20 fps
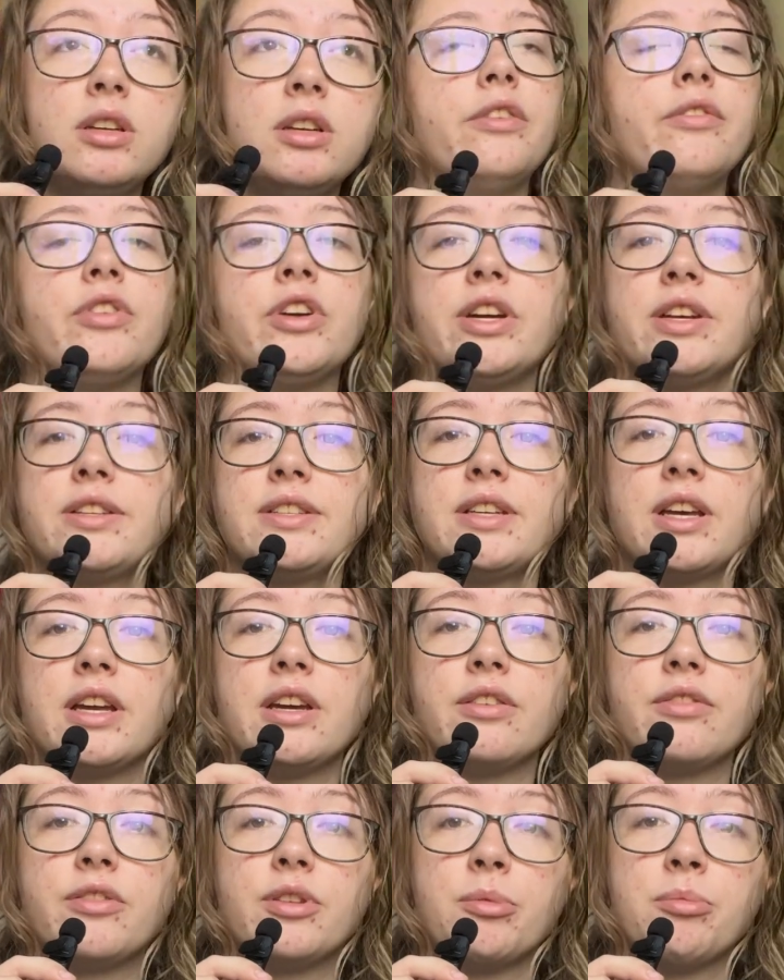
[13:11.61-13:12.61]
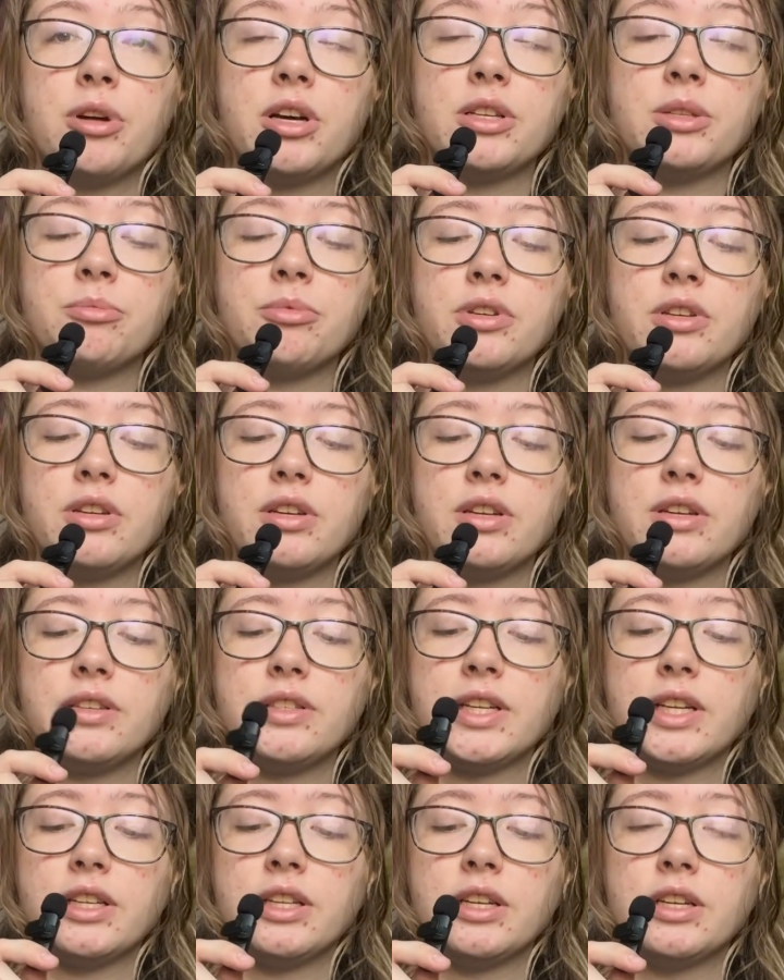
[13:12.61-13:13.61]
I'm very excited for the
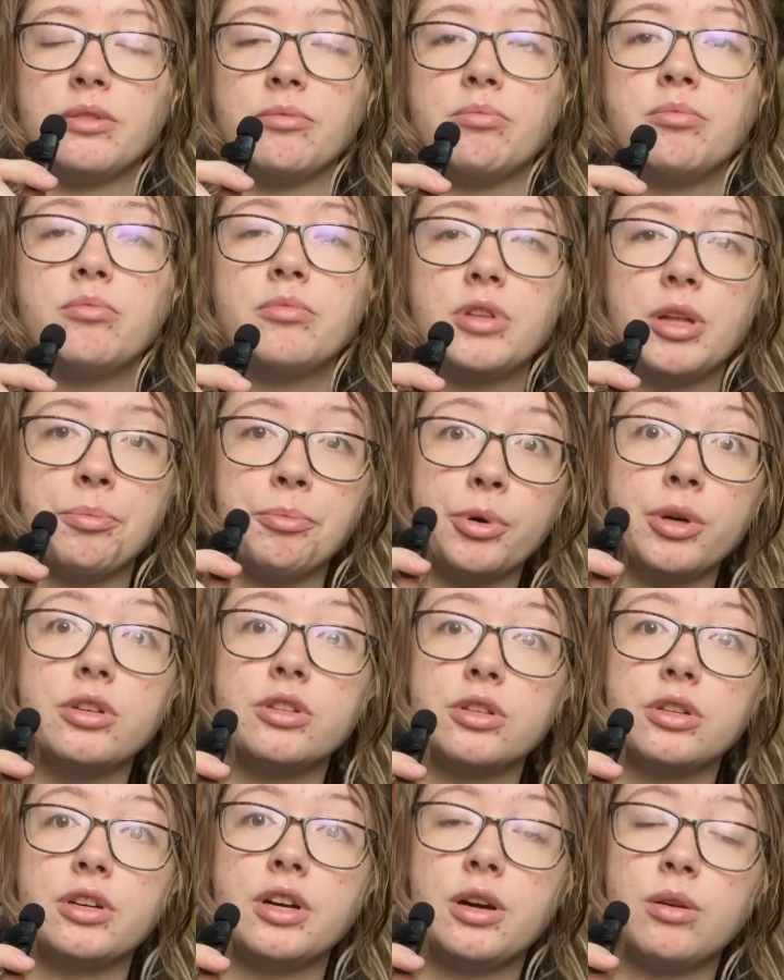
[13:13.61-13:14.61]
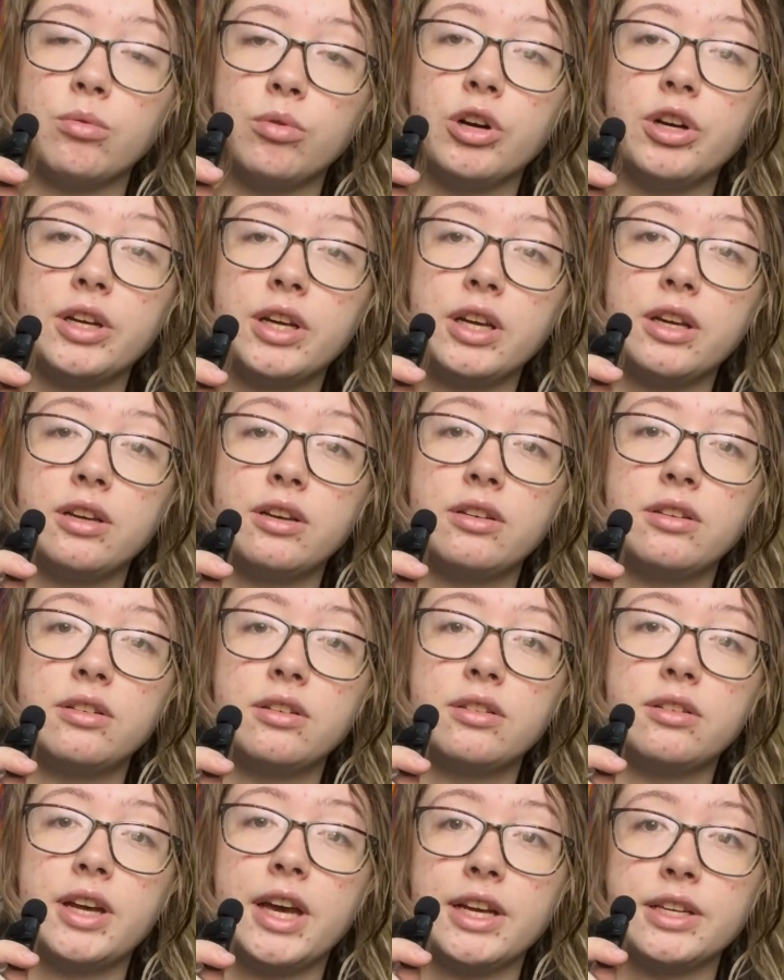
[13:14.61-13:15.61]
possibilities that the printer now working
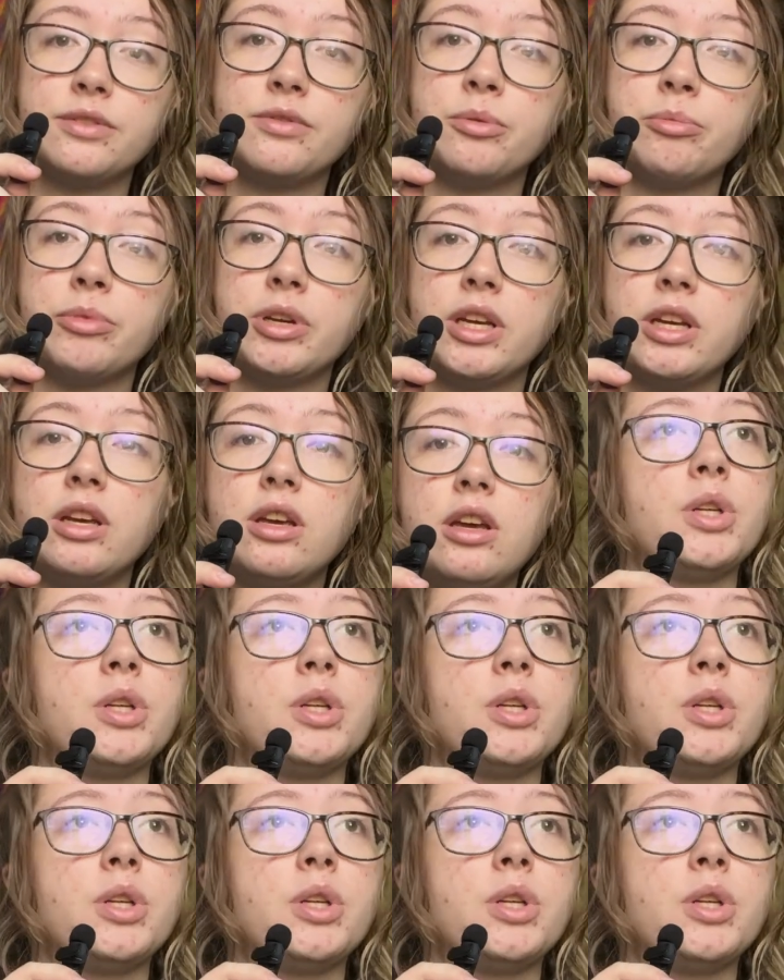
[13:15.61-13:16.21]
has for me.